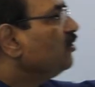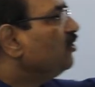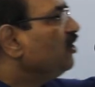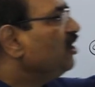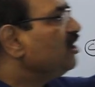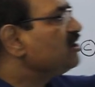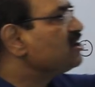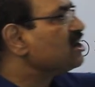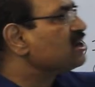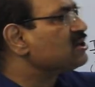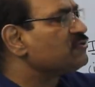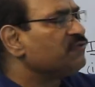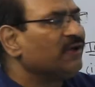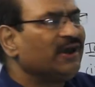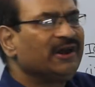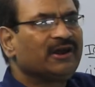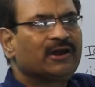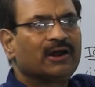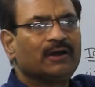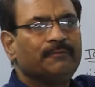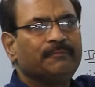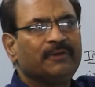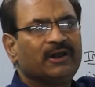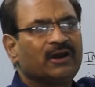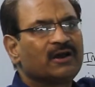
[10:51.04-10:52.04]
these
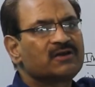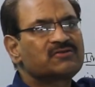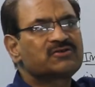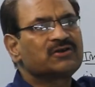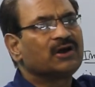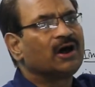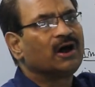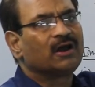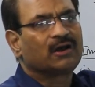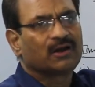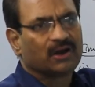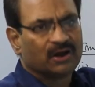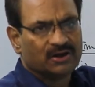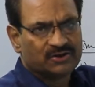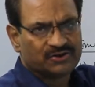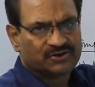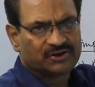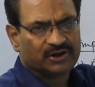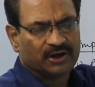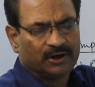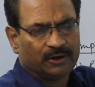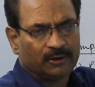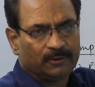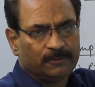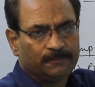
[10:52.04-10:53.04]
spherical mirrors are
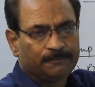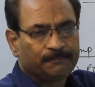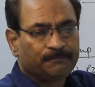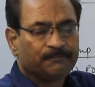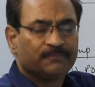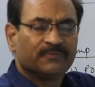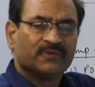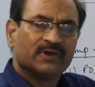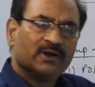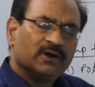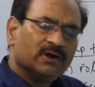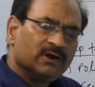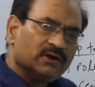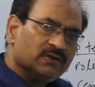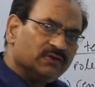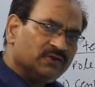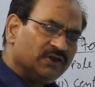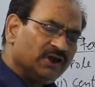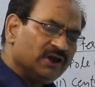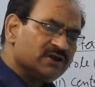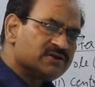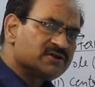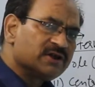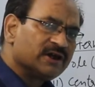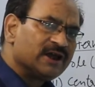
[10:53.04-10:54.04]
concerned.
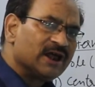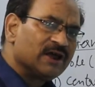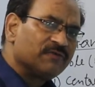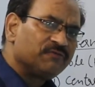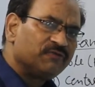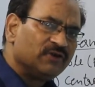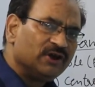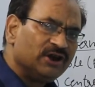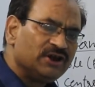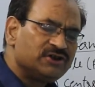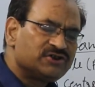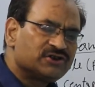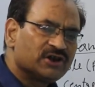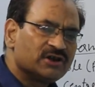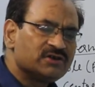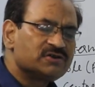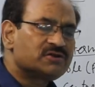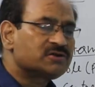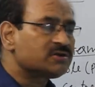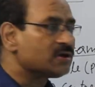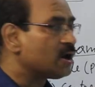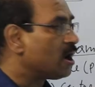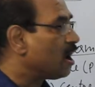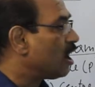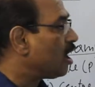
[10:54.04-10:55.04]
These
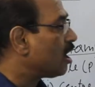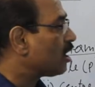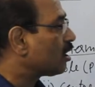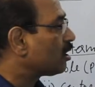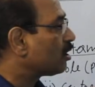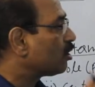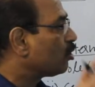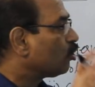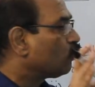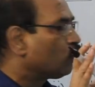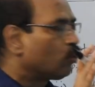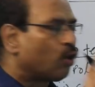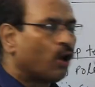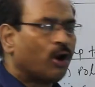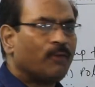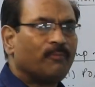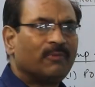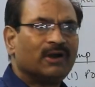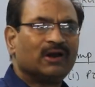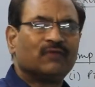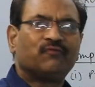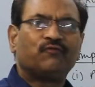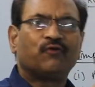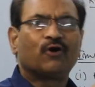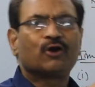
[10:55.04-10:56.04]
definitions are
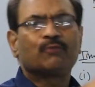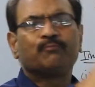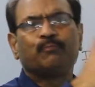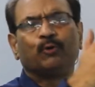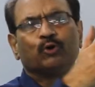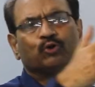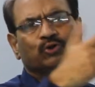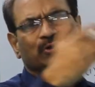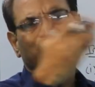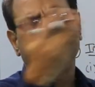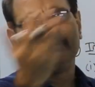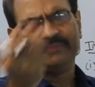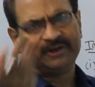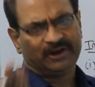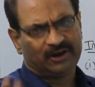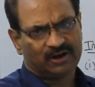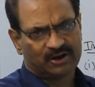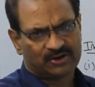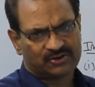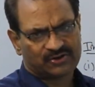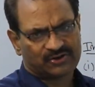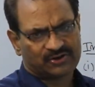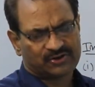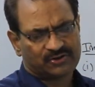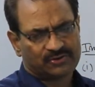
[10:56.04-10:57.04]
common for both the
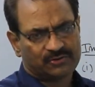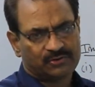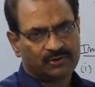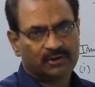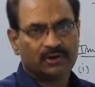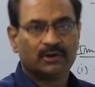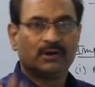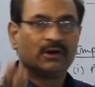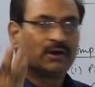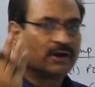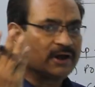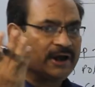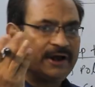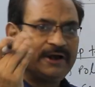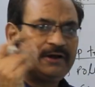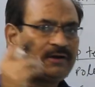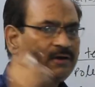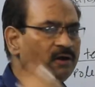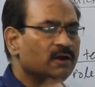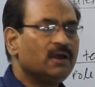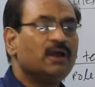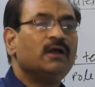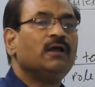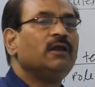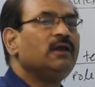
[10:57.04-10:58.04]
mirrors.
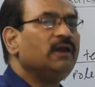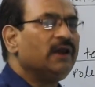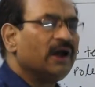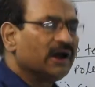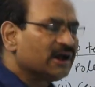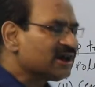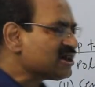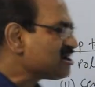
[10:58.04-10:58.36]
Right? Let